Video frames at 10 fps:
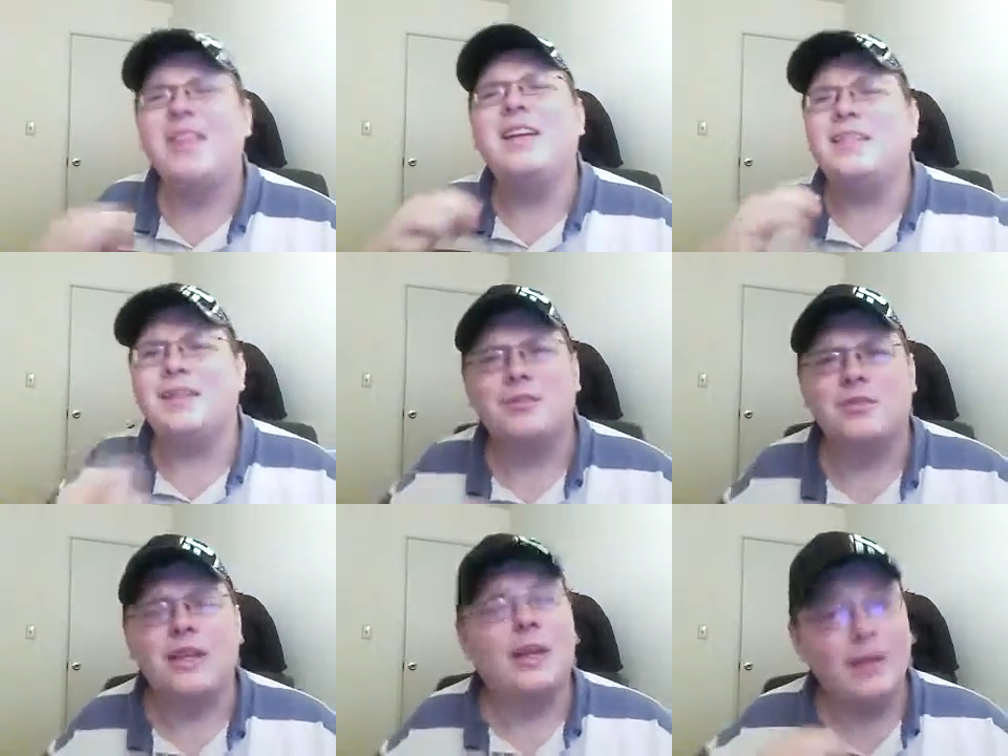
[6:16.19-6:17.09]
I think it's
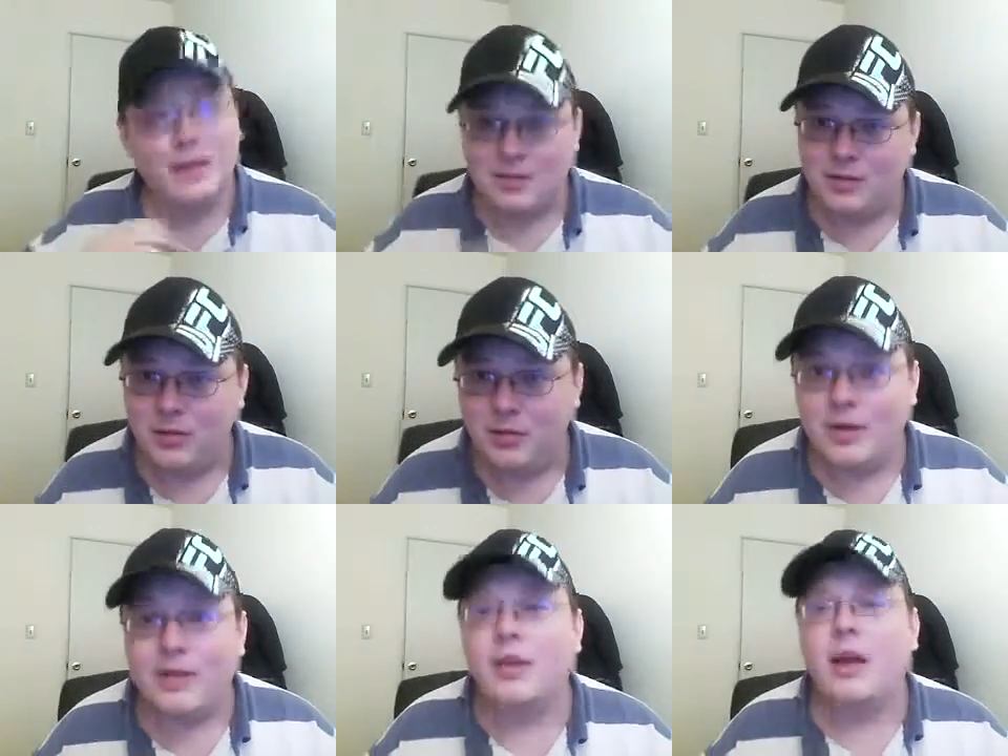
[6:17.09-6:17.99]
interesting. I think it's
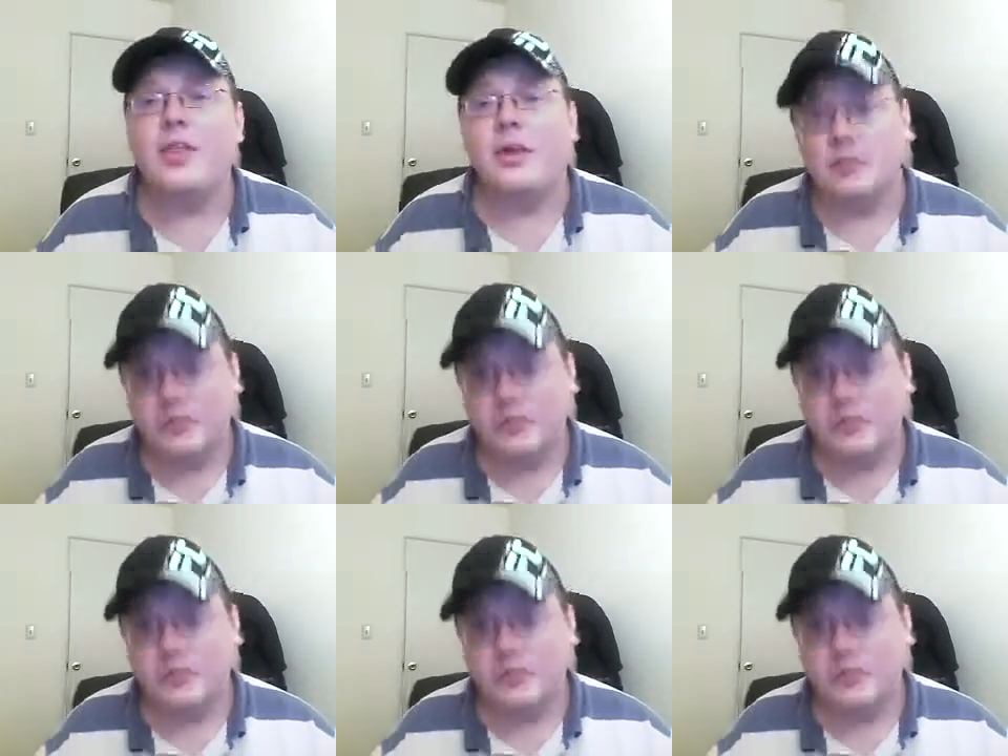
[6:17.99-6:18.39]
new. I thought it